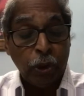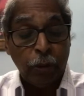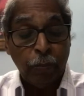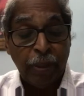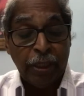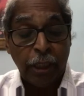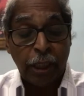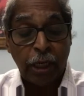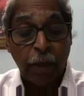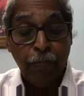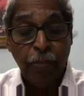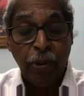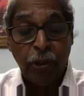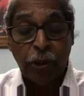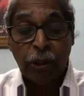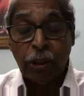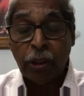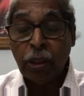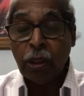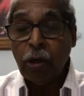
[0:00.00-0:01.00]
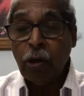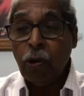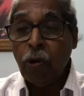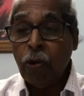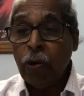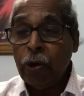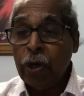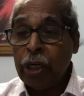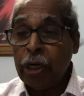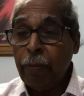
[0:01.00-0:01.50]
by the computer
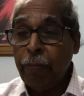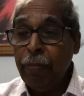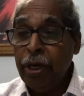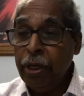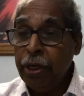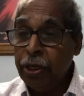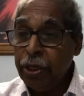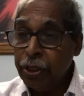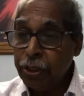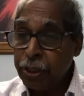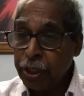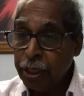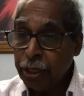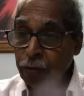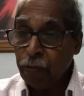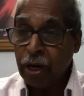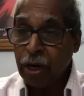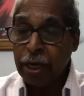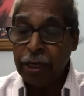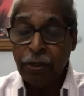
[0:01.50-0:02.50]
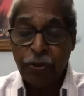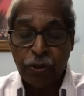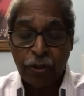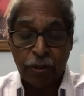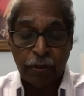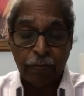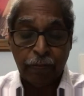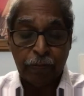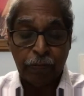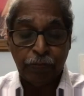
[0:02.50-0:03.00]
or communication
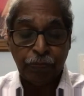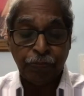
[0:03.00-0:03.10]
device